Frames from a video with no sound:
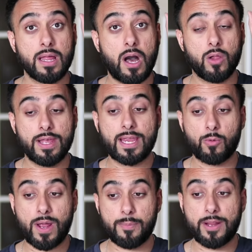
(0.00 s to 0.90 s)
I'll link it
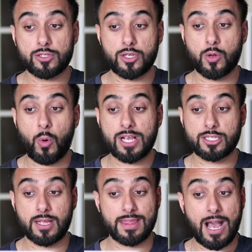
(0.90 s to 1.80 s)
right up here so you can watch
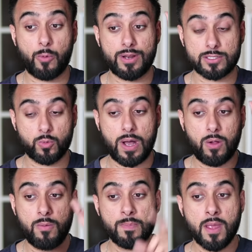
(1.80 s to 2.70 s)
that one as
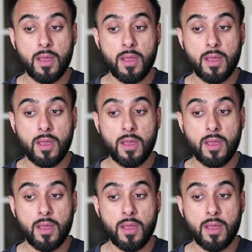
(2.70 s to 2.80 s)
well.